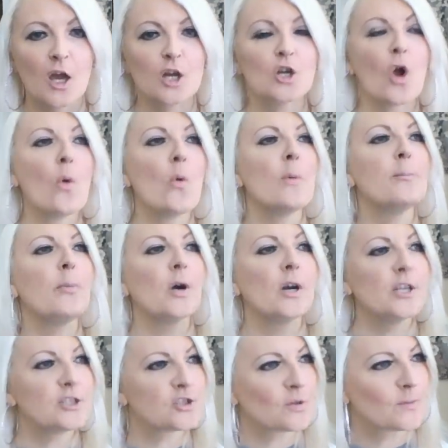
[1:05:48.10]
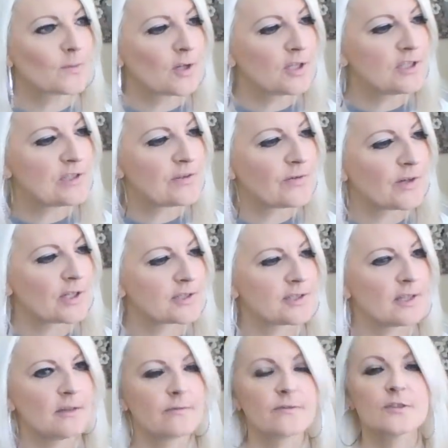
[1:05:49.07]
Go and buy something nice for
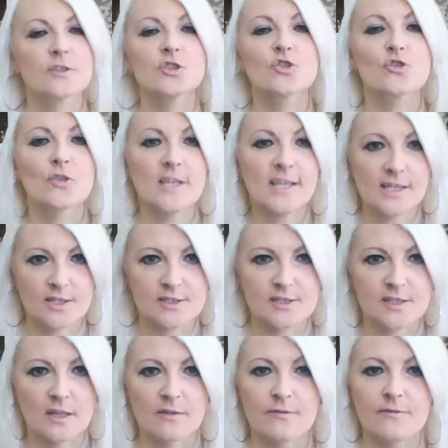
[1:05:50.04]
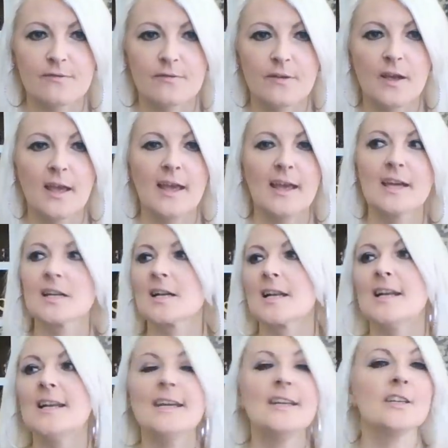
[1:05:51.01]
yourself. Treat yourself.
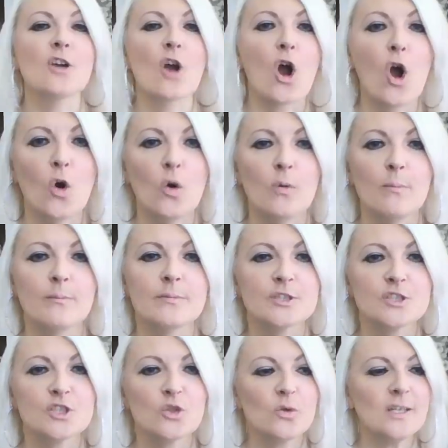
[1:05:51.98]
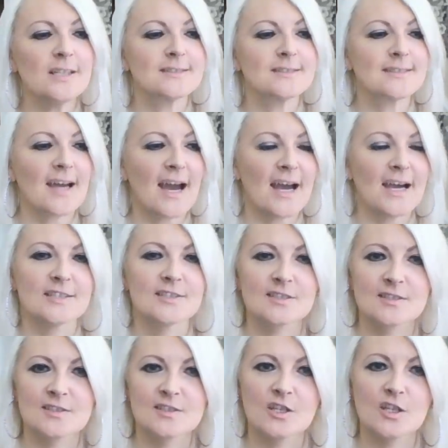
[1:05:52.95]
Clean your home. Do little
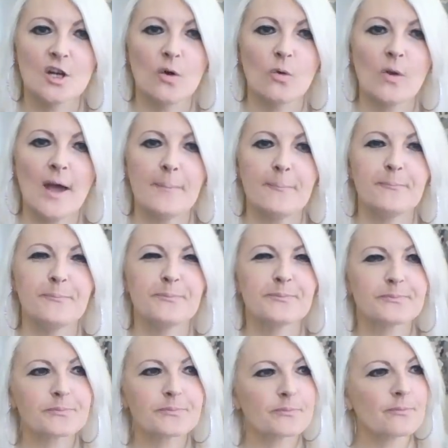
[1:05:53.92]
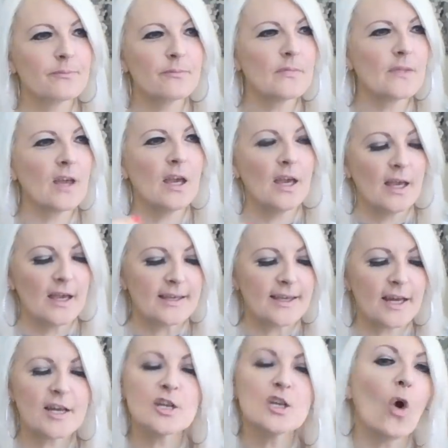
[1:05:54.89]
tasks, you know, um
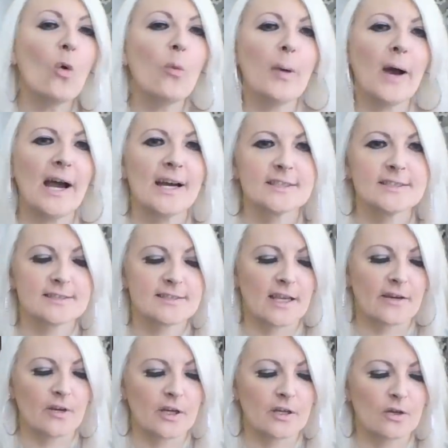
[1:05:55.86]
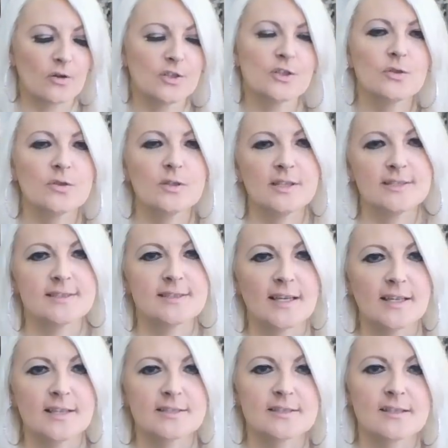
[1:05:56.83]
get a notepad and say, right, I'm gonna do these
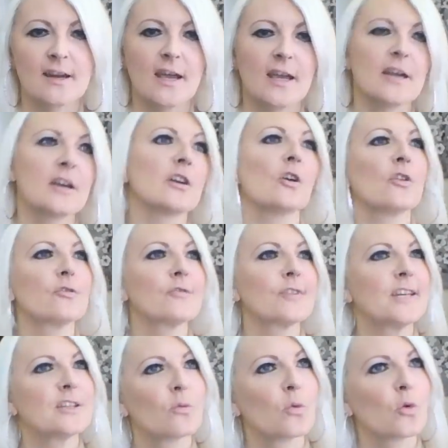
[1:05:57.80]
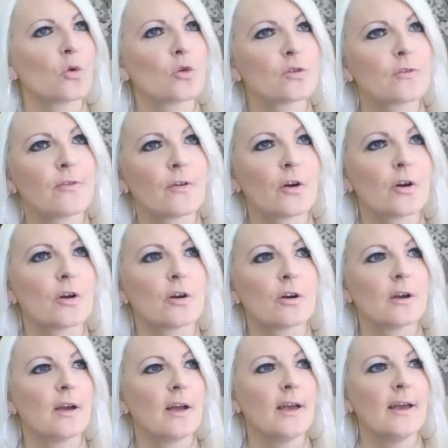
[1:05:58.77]
things today, I'm gonna read the word
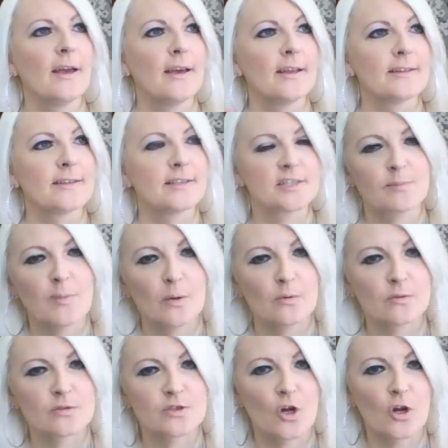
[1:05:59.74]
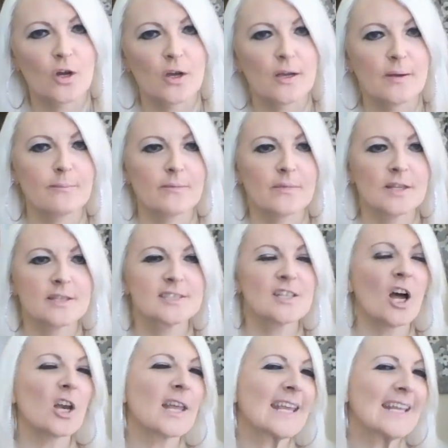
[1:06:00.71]
for this amount of time. It's
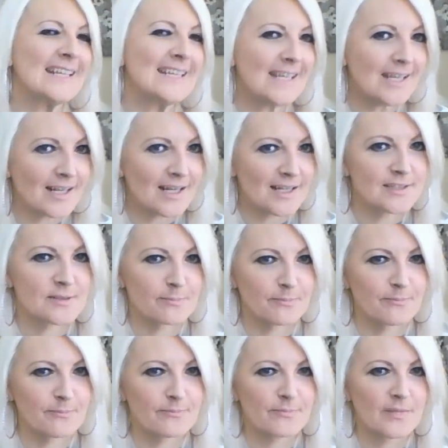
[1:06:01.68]
not like legalism.